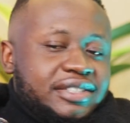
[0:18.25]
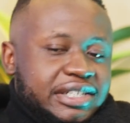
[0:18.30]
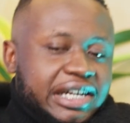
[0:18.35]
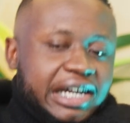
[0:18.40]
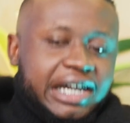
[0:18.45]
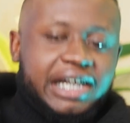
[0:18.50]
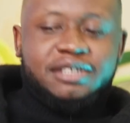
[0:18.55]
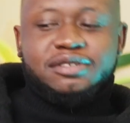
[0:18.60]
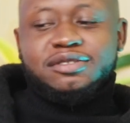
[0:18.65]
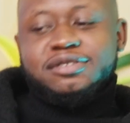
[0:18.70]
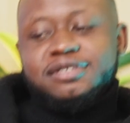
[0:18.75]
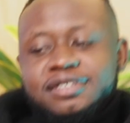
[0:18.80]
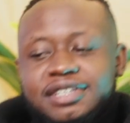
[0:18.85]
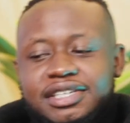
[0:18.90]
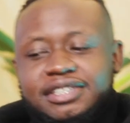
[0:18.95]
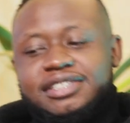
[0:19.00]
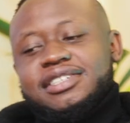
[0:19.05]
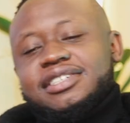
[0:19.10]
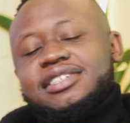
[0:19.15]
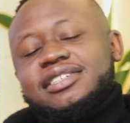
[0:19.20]
I don't know.
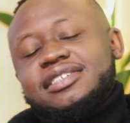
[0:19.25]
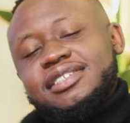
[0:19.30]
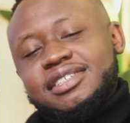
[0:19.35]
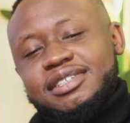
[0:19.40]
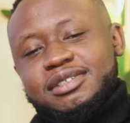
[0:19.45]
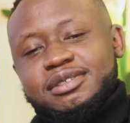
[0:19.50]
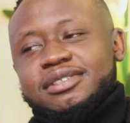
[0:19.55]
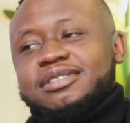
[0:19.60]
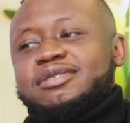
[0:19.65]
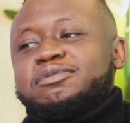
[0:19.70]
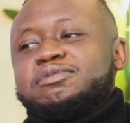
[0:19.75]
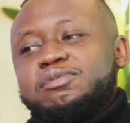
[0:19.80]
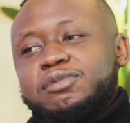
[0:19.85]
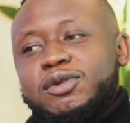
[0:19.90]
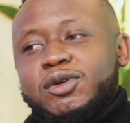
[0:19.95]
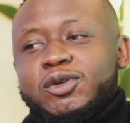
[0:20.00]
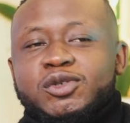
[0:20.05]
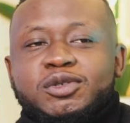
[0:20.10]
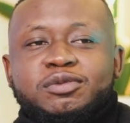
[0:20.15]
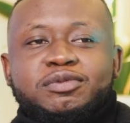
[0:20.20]
I think
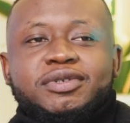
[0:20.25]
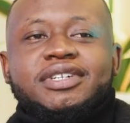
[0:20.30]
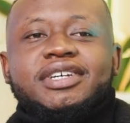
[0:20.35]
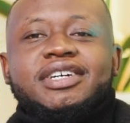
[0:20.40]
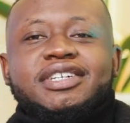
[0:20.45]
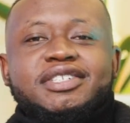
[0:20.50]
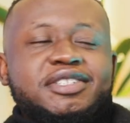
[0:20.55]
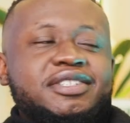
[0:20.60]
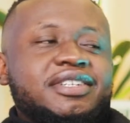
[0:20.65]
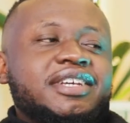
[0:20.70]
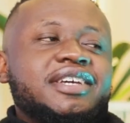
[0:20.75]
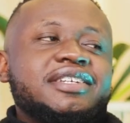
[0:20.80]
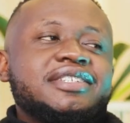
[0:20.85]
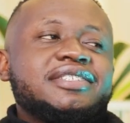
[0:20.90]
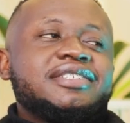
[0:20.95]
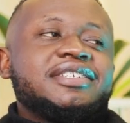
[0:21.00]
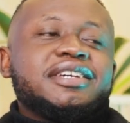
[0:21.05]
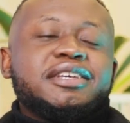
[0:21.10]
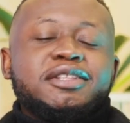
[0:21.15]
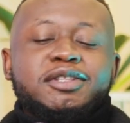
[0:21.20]
post-production
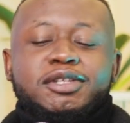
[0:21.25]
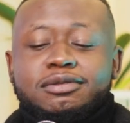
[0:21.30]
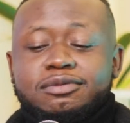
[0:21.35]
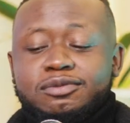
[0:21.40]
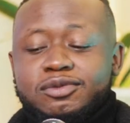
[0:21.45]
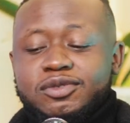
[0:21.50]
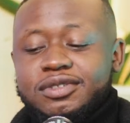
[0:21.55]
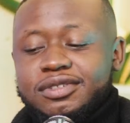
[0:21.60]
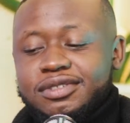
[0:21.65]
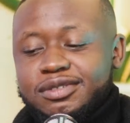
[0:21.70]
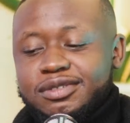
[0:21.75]
editing and then we'll